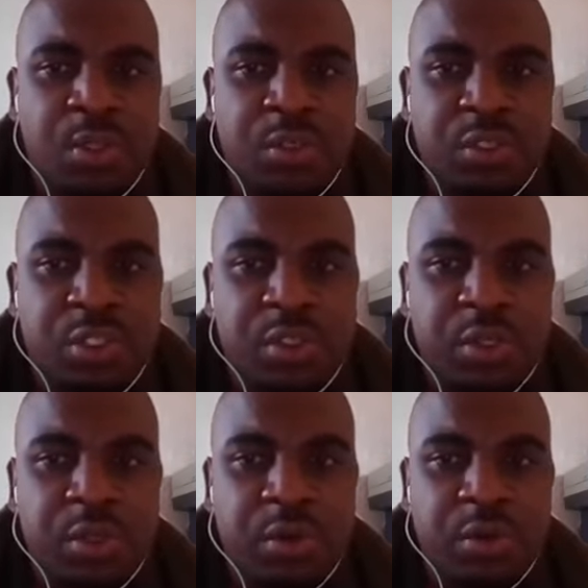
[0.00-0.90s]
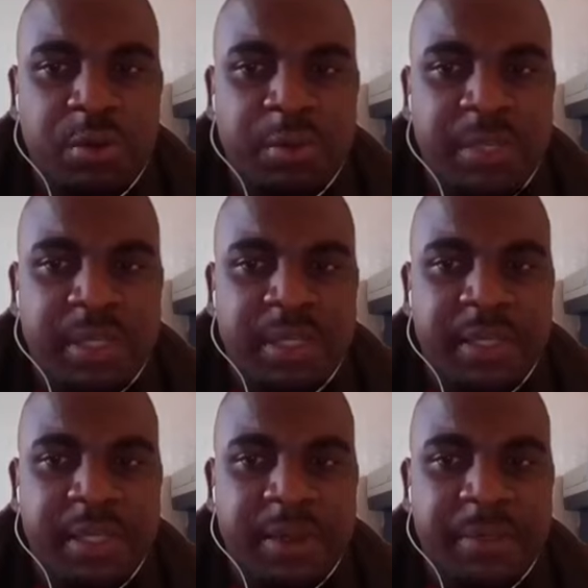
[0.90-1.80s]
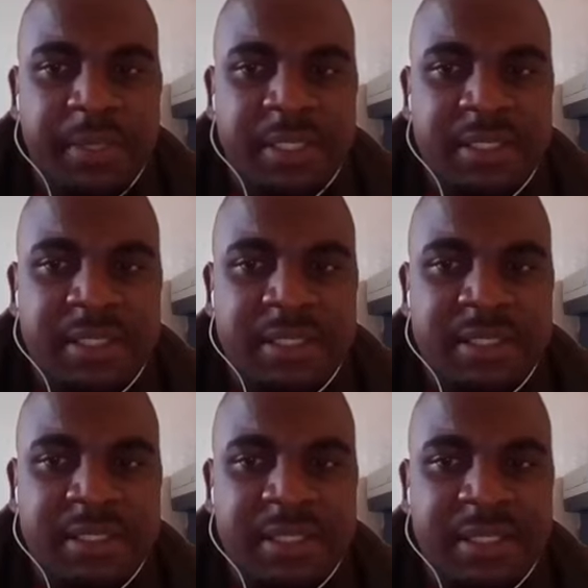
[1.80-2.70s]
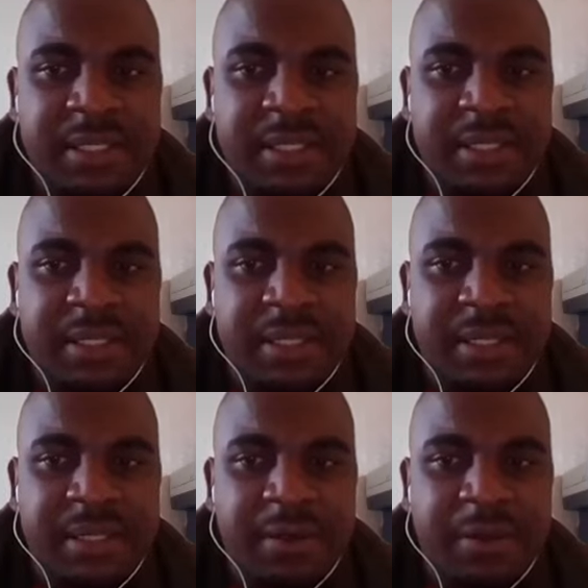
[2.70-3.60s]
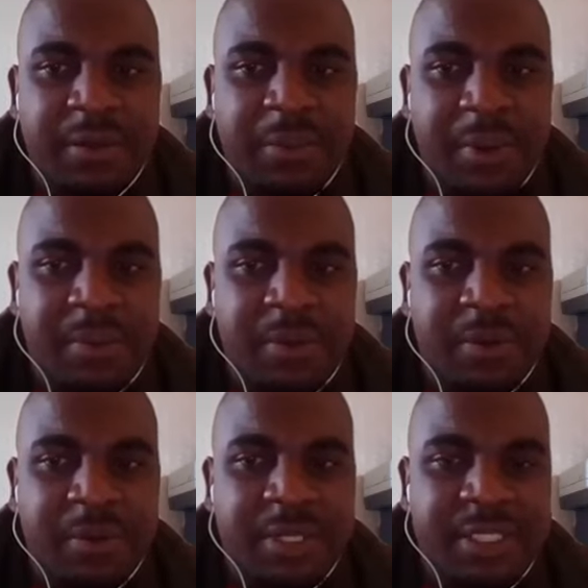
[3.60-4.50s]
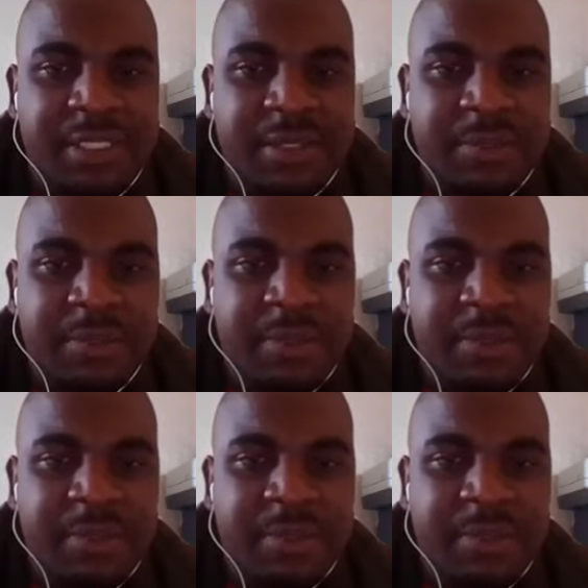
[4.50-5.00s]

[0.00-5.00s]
socio-economic uh, based uh, on public ownership.